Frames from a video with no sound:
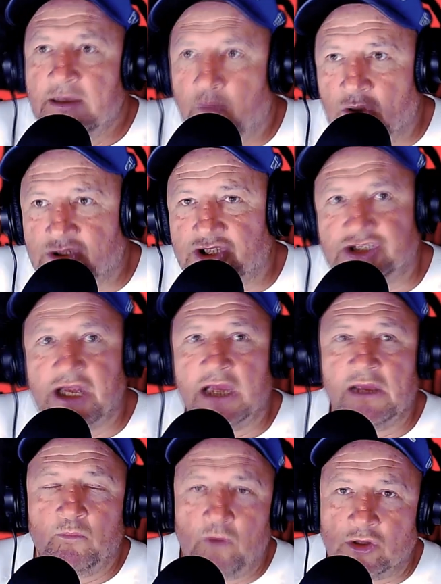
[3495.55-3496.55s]
what to
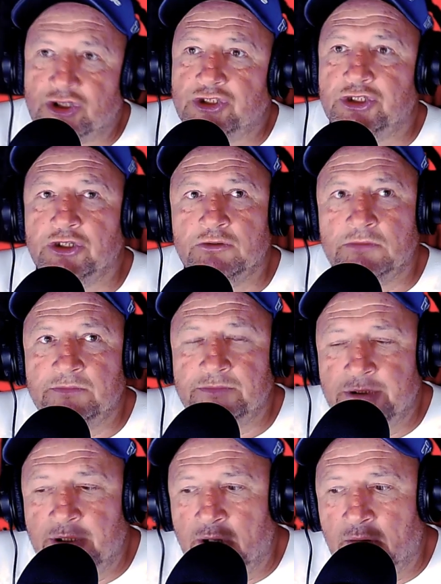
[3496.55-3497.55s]
say and what to do, and
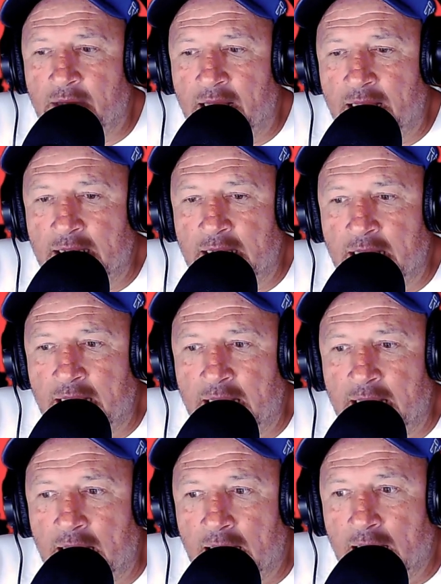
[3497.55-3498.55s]
you know, and uh,